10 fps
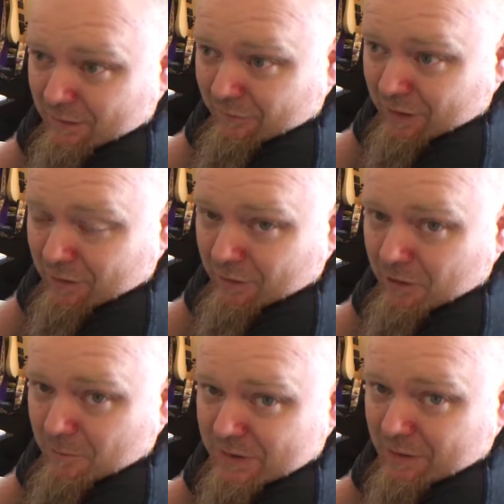the figure that
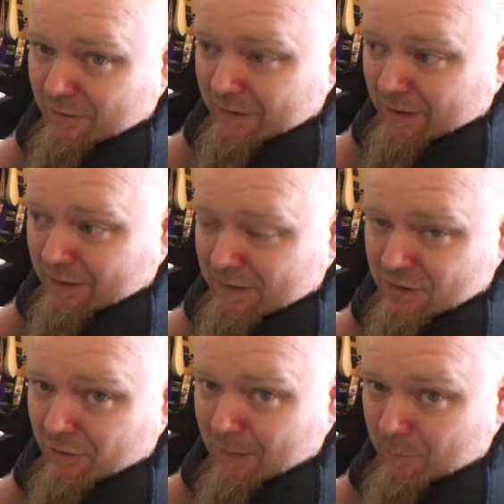comes out of that
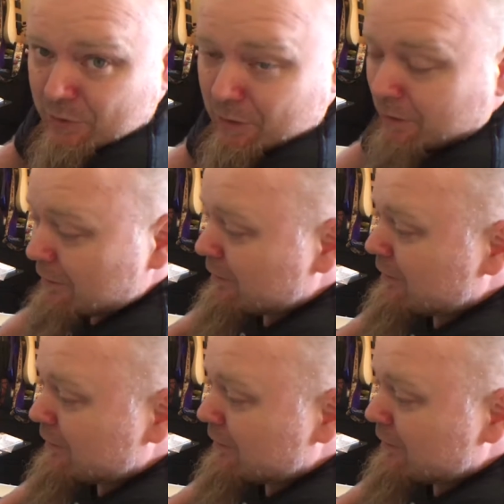is your amp draw.